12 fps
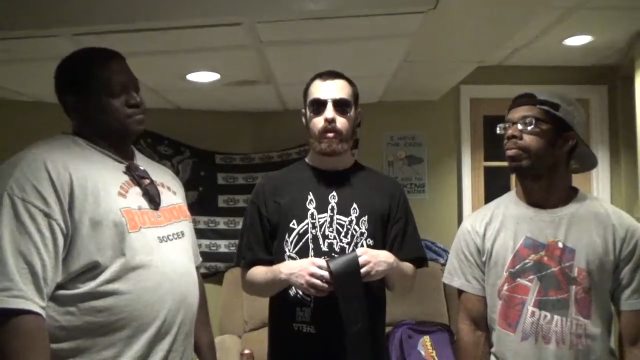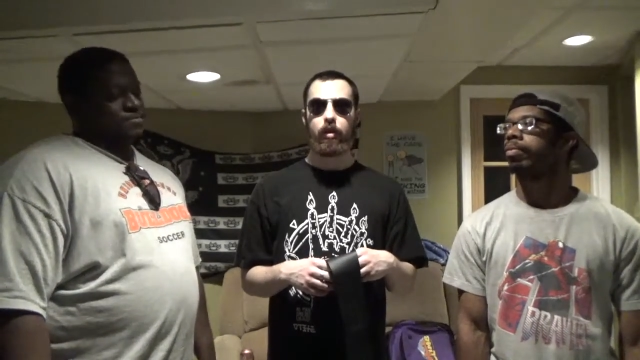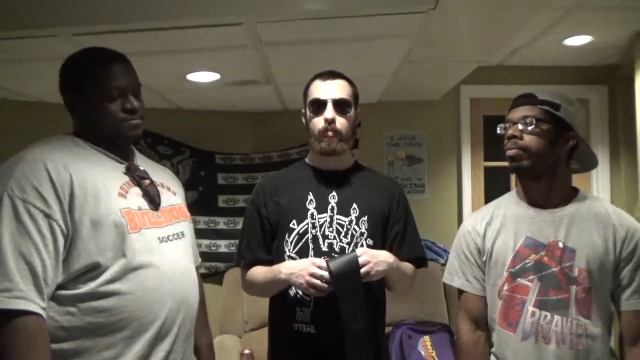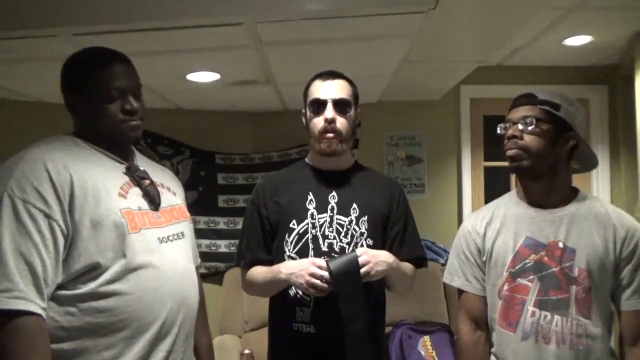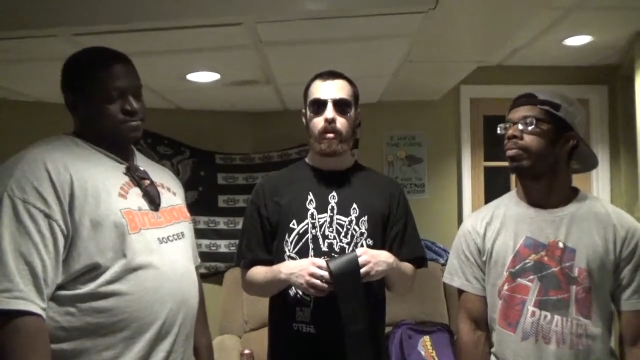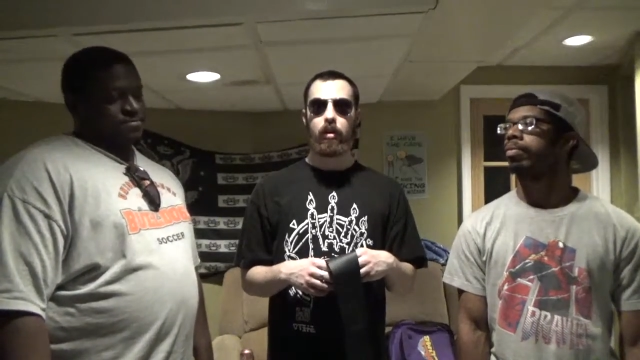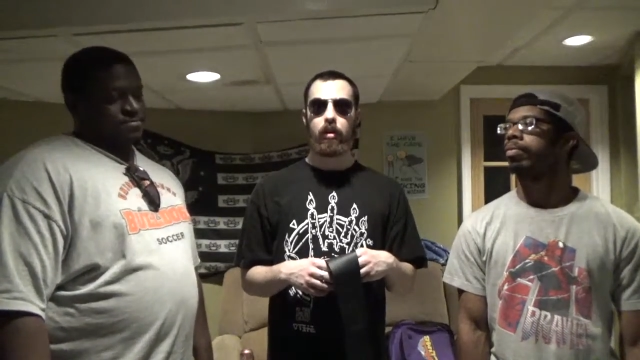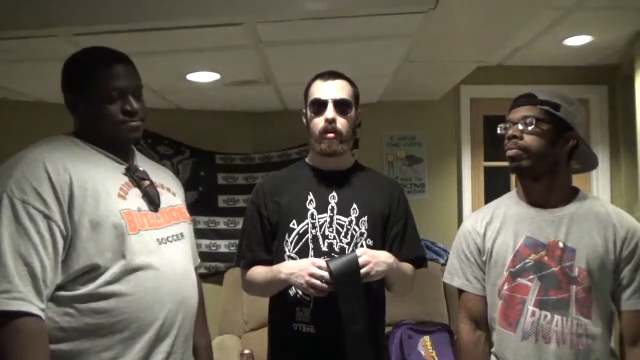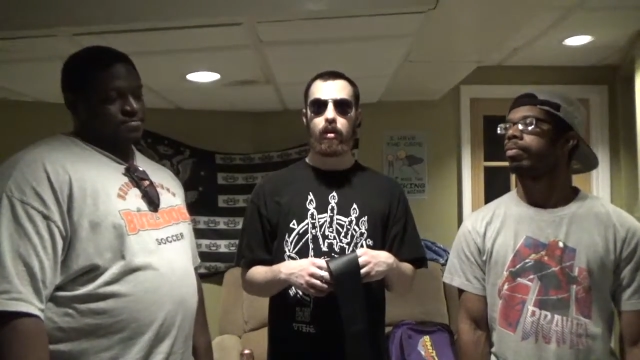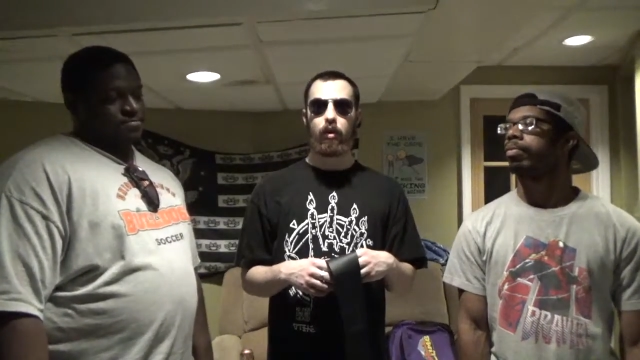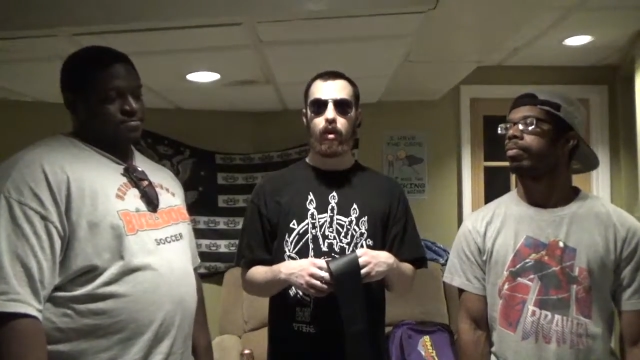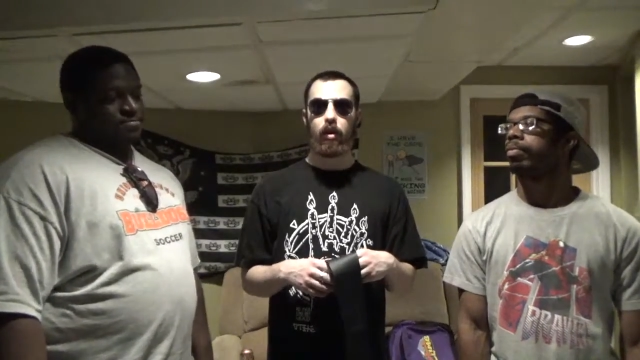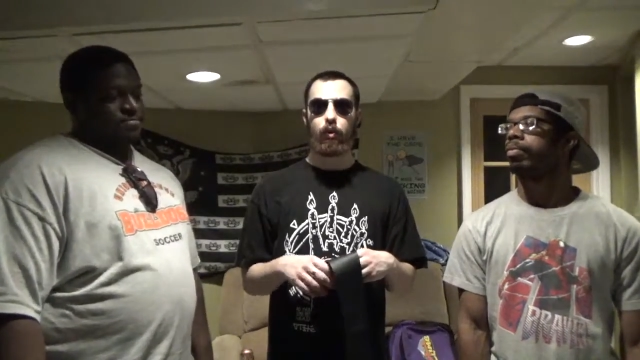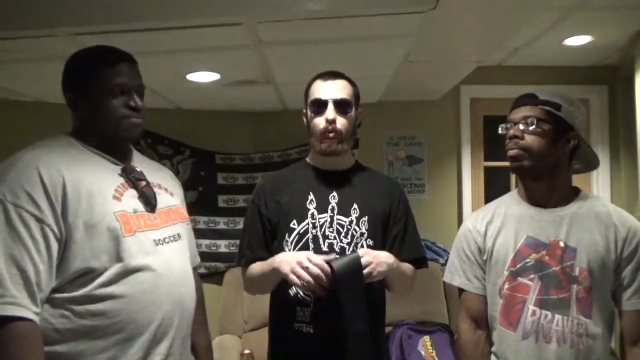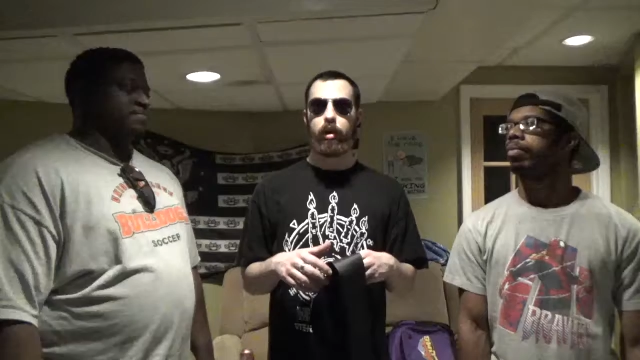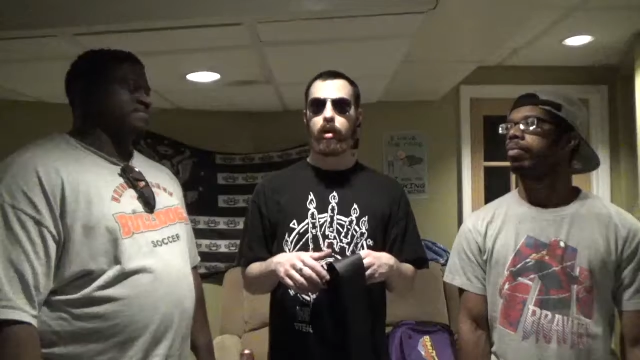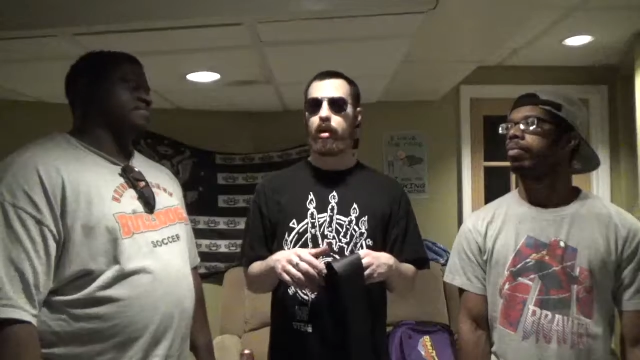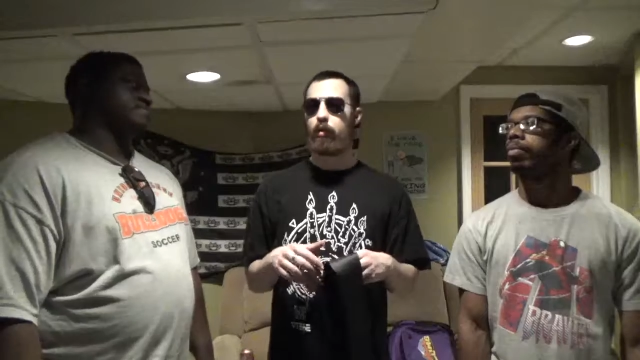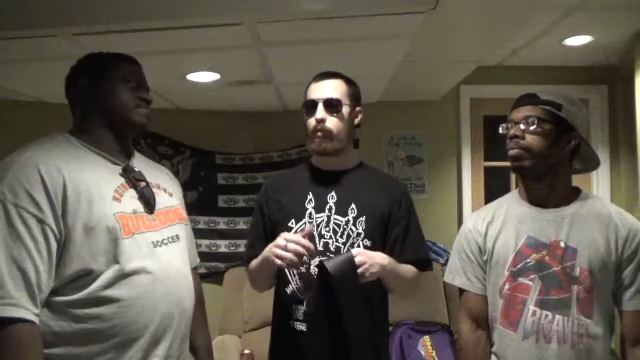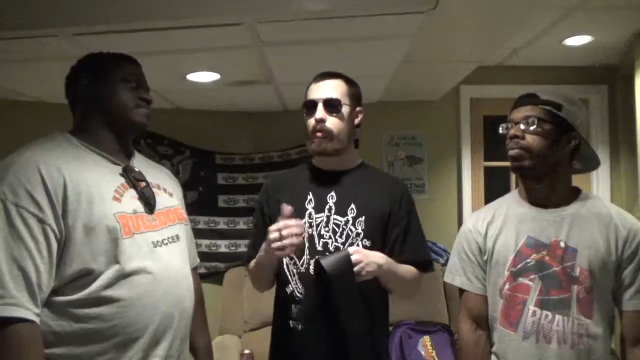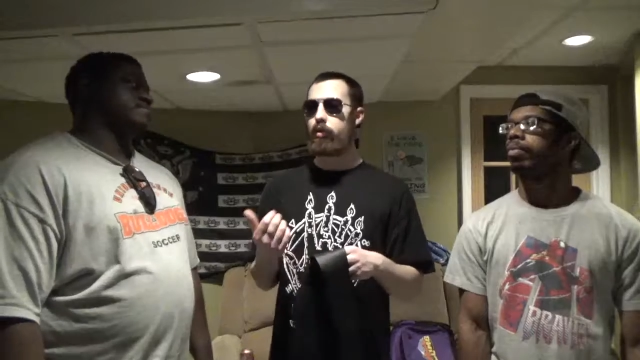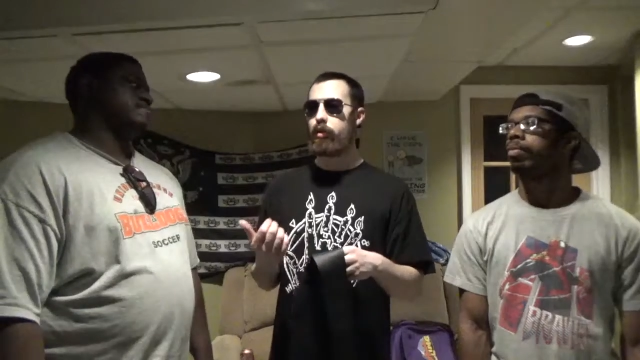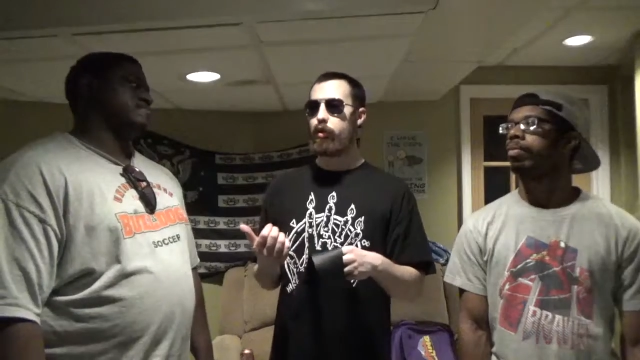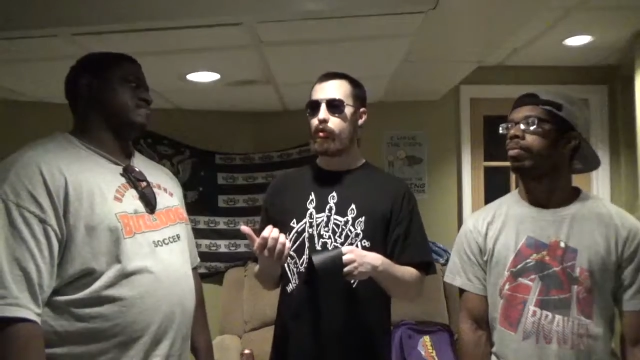Speaker 1: gonna be you know on the
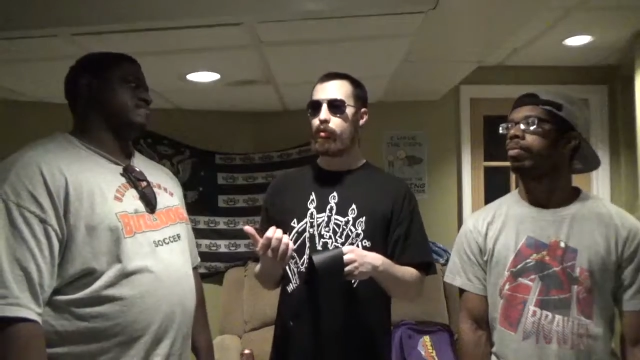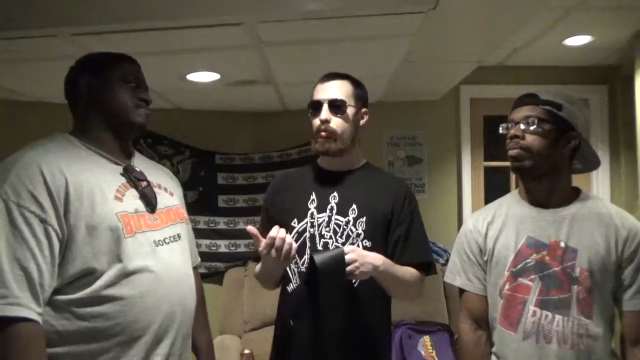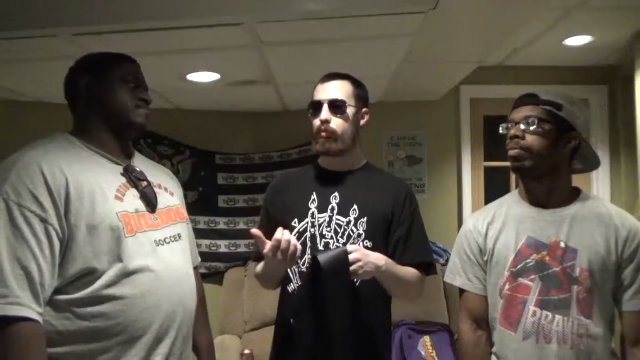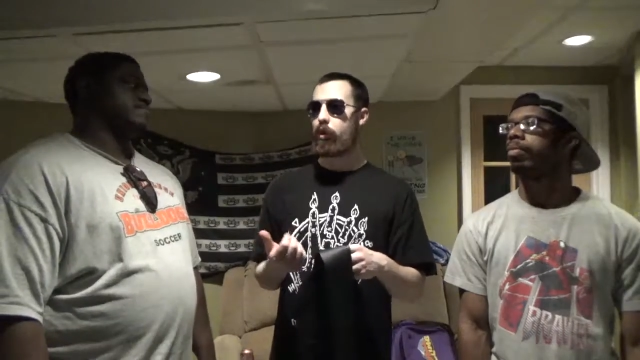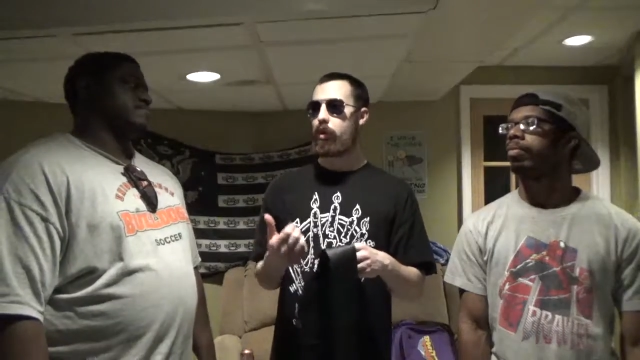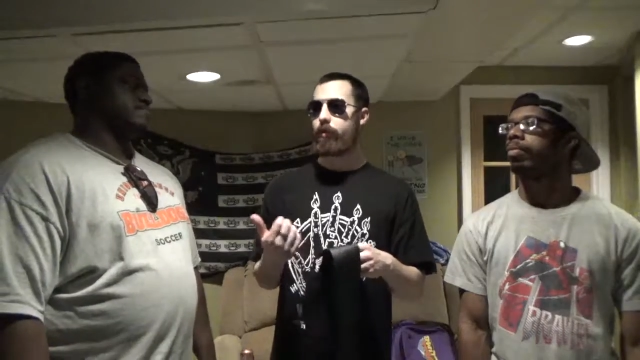weekend when you are